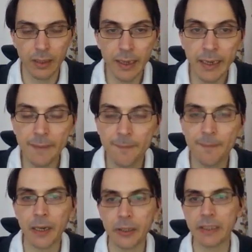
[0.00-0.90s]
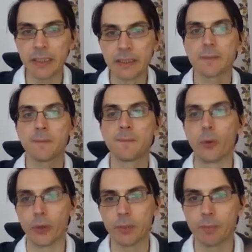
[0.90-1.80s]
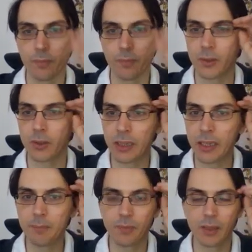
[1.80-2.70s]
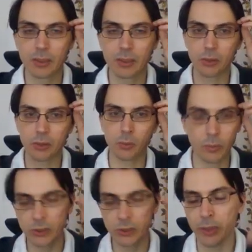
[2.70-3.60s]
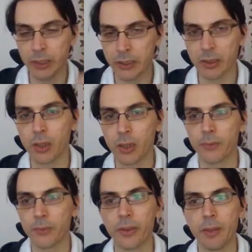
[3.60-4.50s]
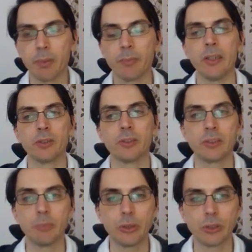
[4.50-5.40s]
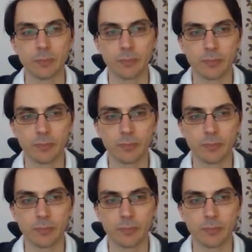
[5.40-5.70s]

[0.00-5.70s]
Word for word: and variance 4, okay? So squared of the population distribution.